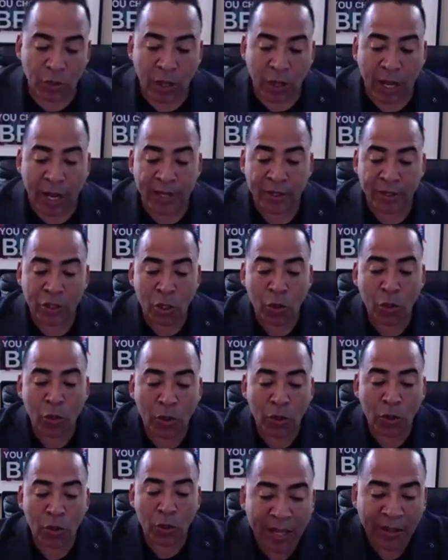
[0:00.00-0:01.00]
I know a
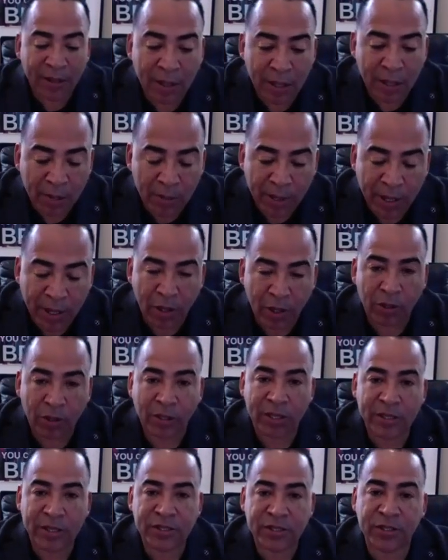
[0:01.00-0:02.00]
lot about our
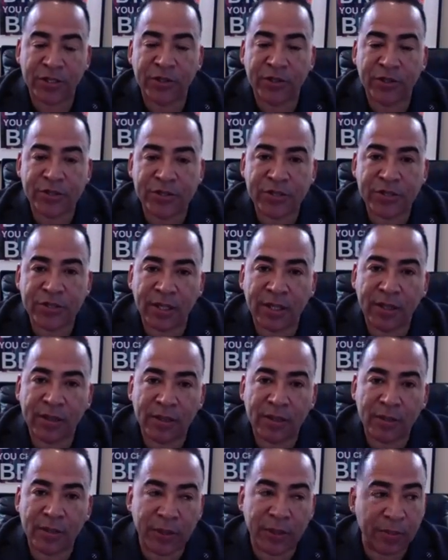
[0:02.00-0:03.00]
listeners
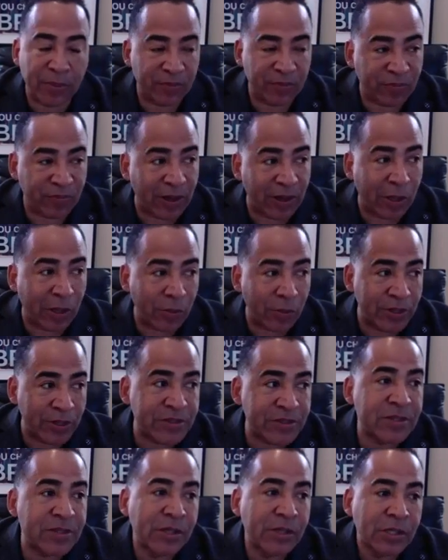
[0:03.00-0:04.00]
and the people that follow
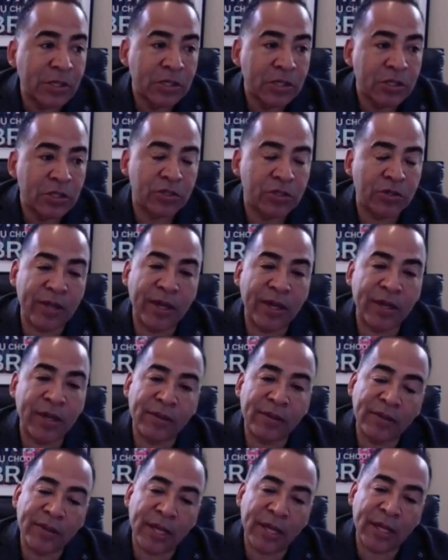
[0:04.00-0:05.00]
us. So
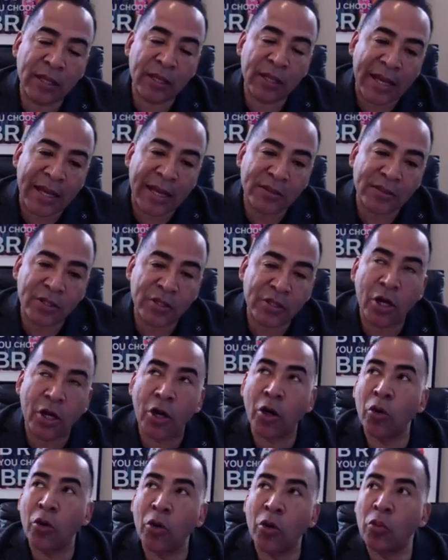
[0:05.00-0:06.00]
they like to
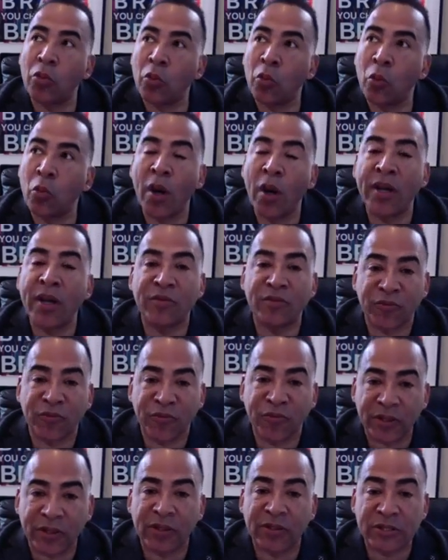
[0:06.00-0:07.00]
know what it
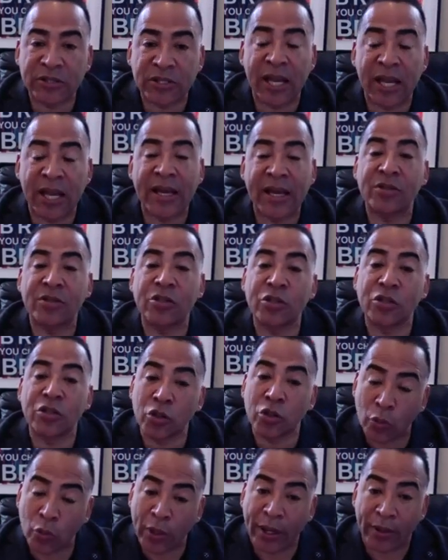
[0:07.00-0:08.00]
feels like to
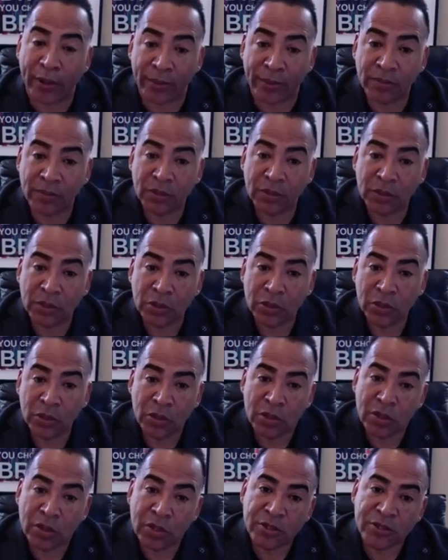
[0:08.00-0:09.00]
do well.
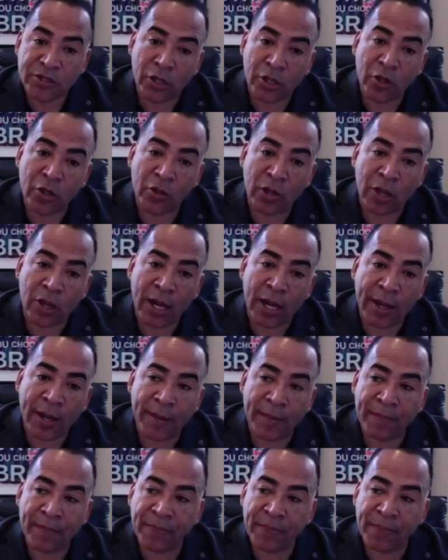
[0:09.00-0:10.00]
So
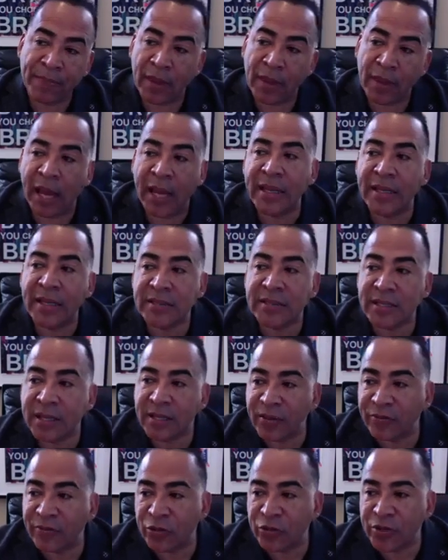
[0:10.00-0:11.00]
I get to
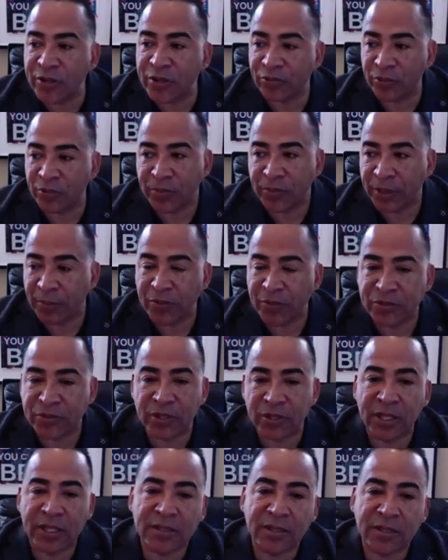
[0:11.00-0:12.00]
interview different people. So
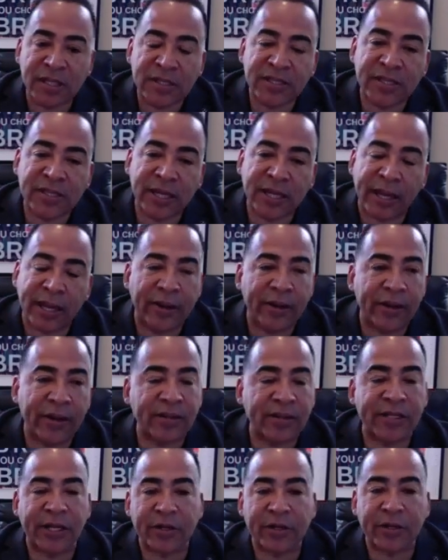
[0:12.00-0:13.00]
let's say Eric
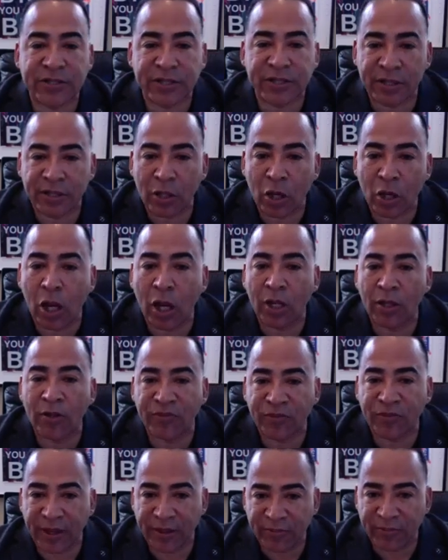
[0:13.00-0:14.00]
Dickerson, Hall
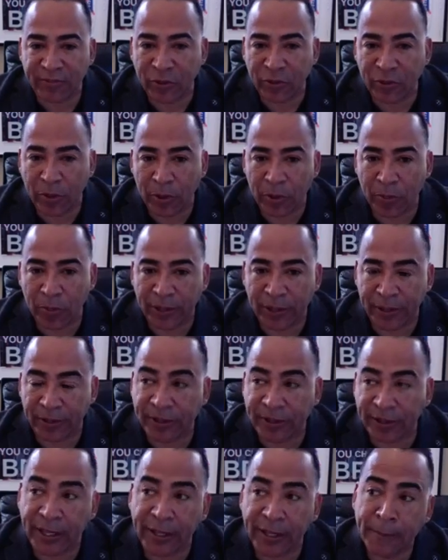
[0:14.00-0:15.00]
of Fame football player,
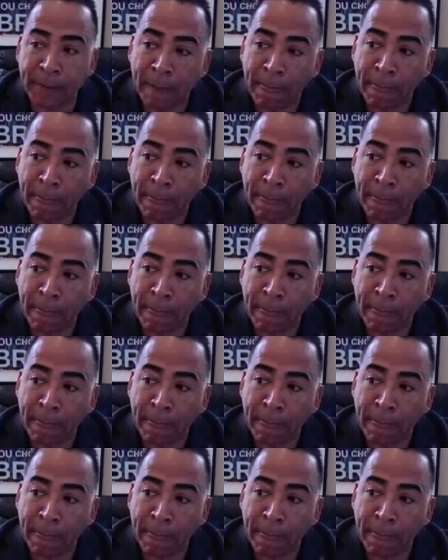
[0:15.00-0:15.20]
okay?